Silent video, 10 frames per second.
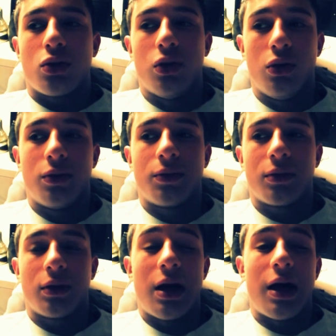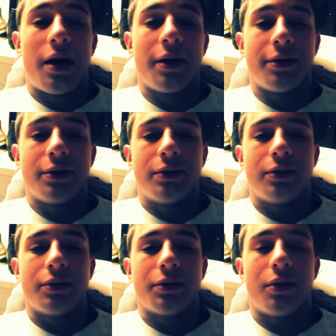Two
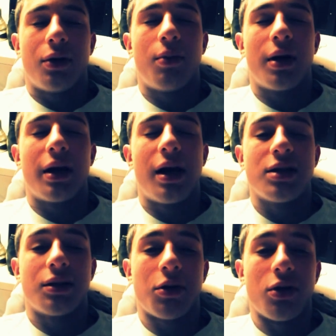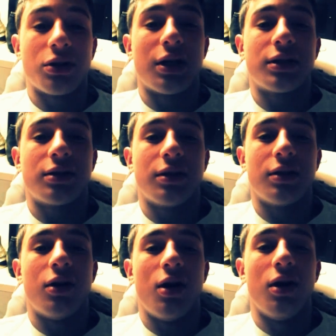attitude. Oh my god, some girls got
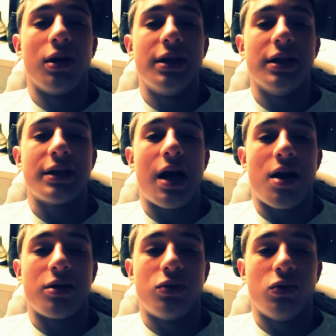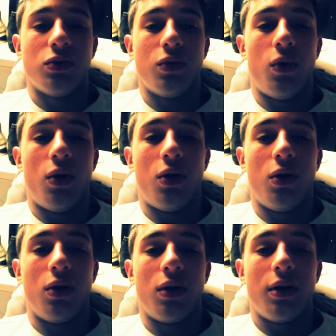the ugliest attitude in the
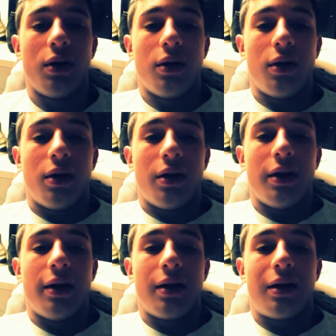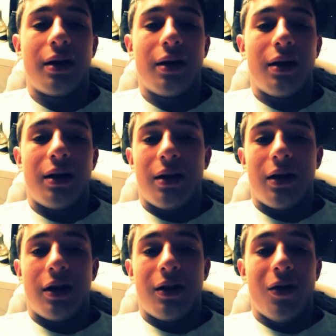world. Like,
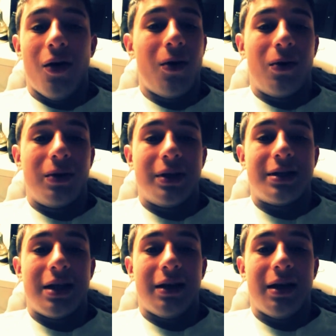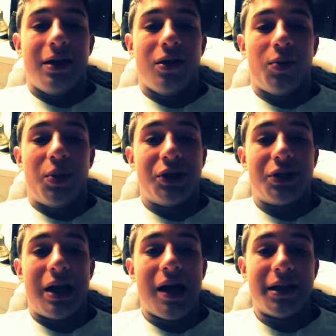no, it's not that your
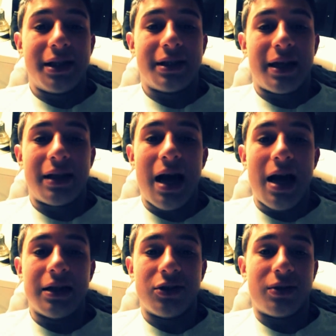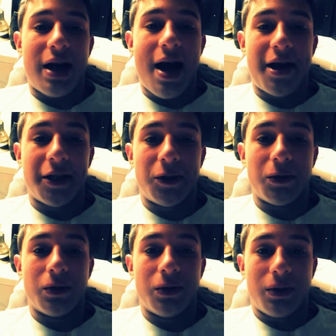personality is like that, it's your
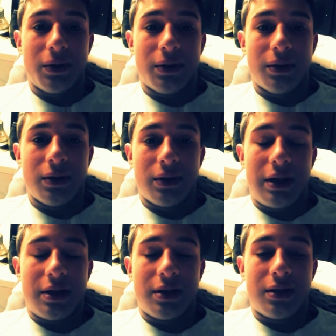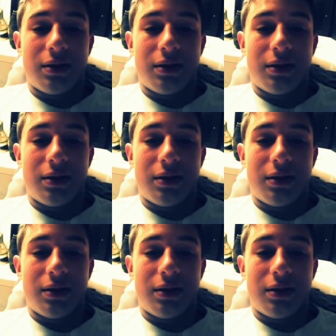attitude. Like,